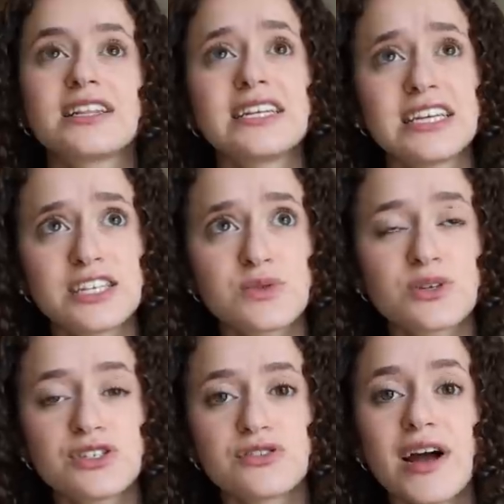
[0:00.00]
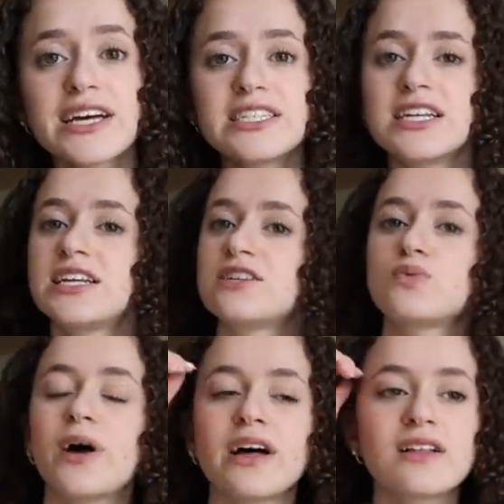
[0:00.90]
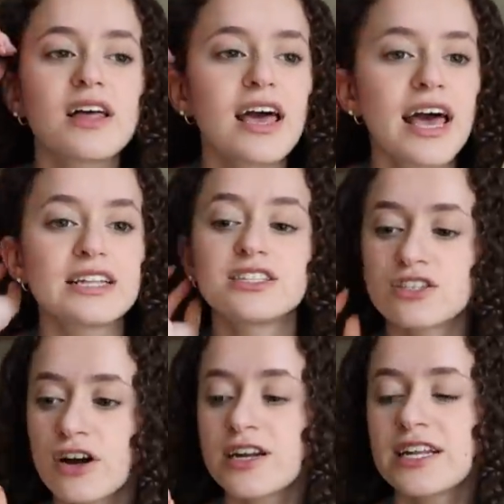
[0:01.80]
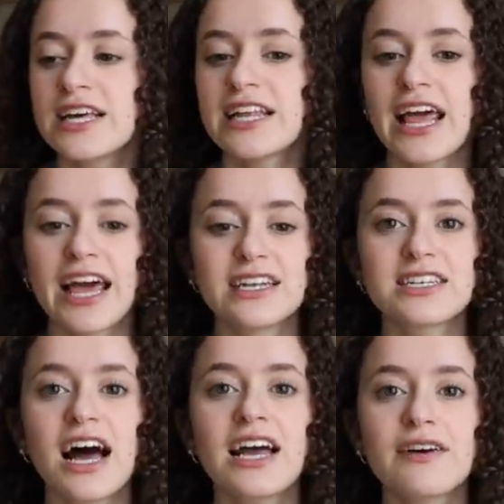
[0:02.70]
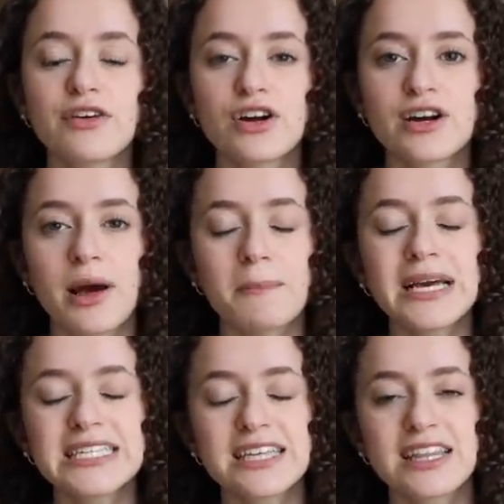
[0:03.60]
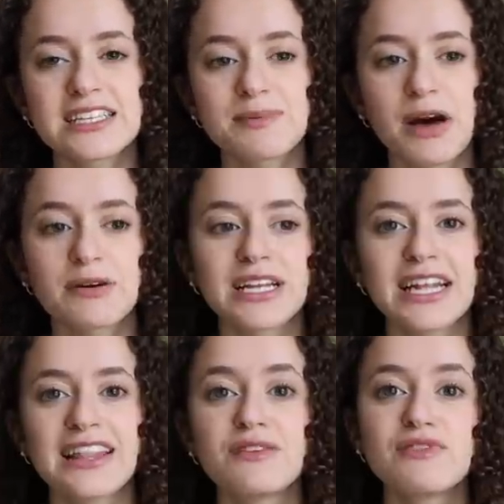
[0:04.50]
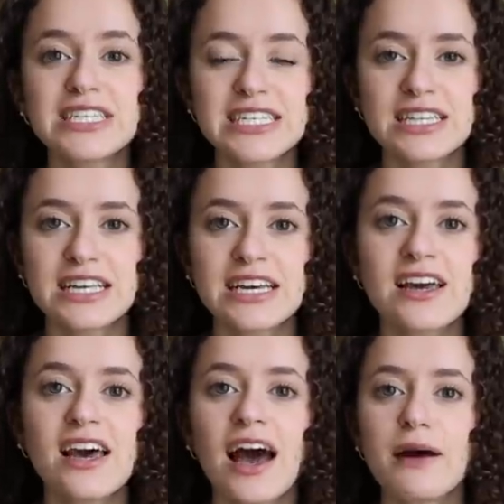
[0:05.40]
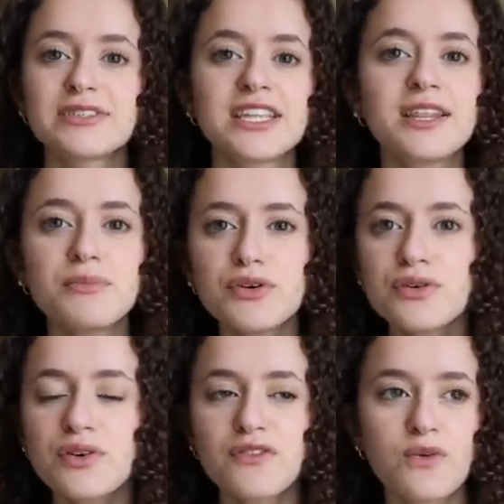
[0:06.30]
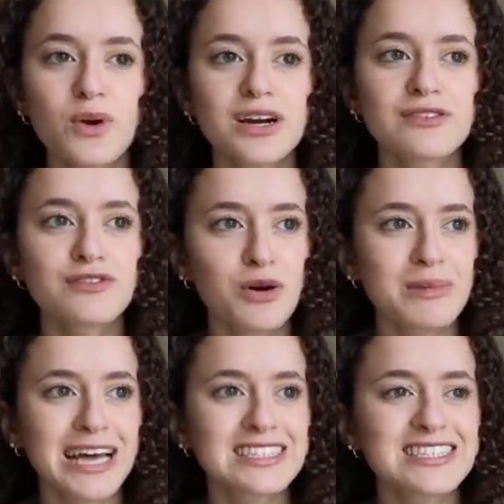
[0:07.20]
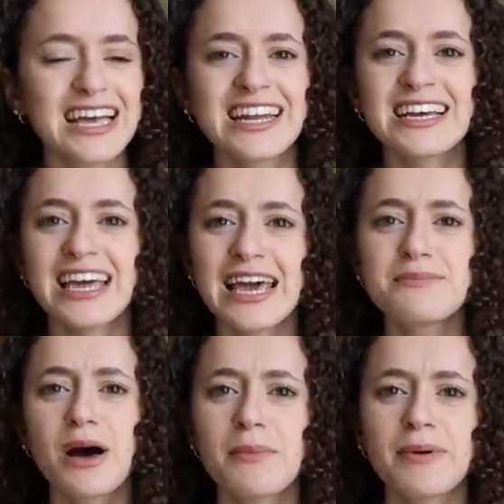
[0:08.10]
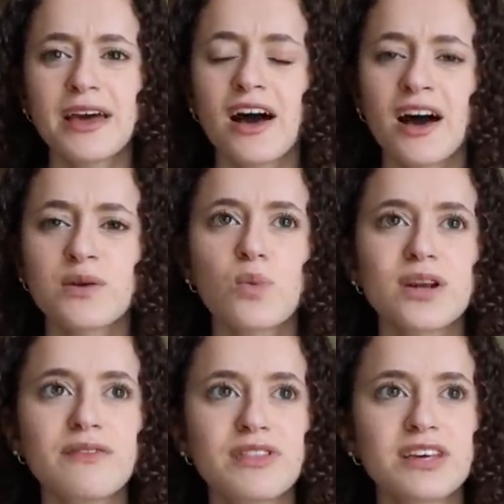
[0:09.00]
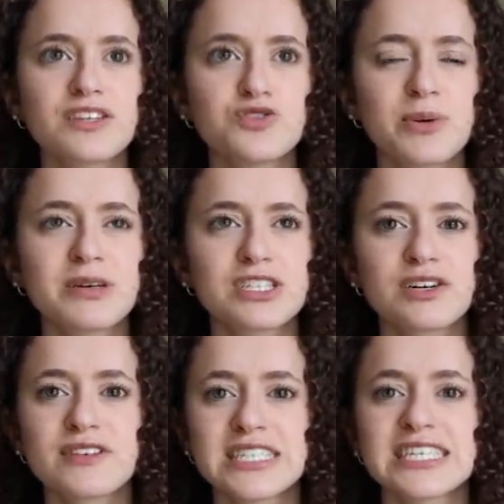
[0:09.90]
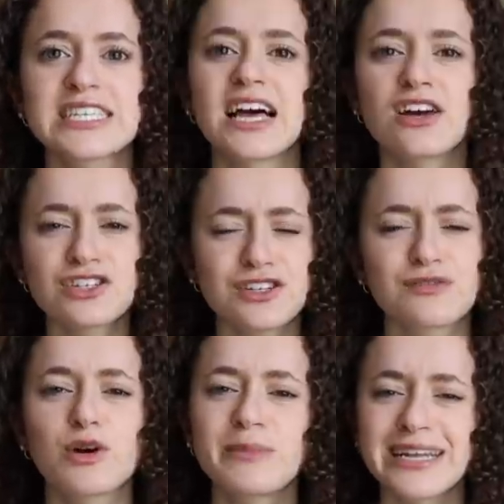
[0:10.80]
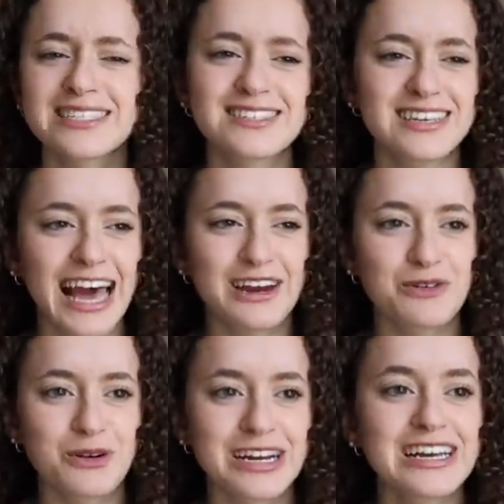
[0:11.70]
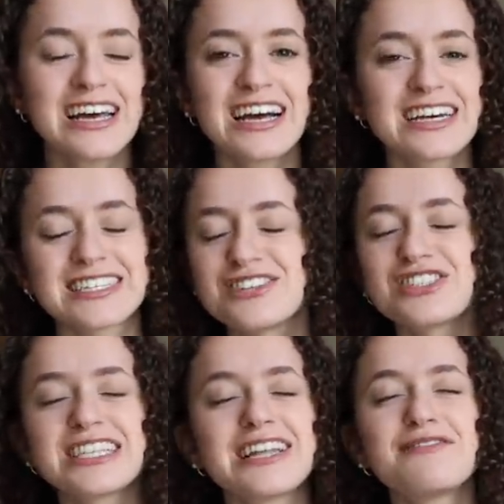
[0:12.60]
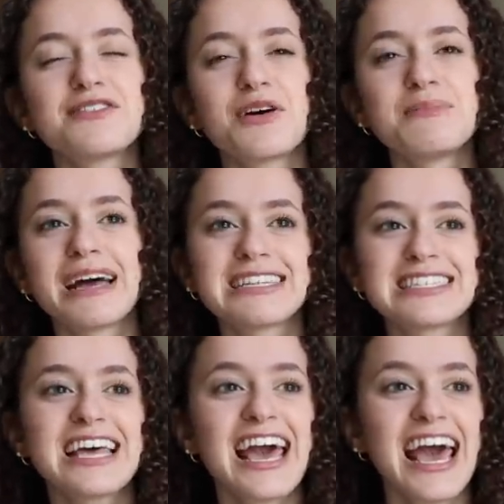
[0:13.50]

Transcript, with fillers: Clint Eastwood directed it as well and starred in it, and I have heard amazing things about it. And then recently, I was in the mood for a romance, and it came up on one of the streaming services under the romance category, because I just love a romance.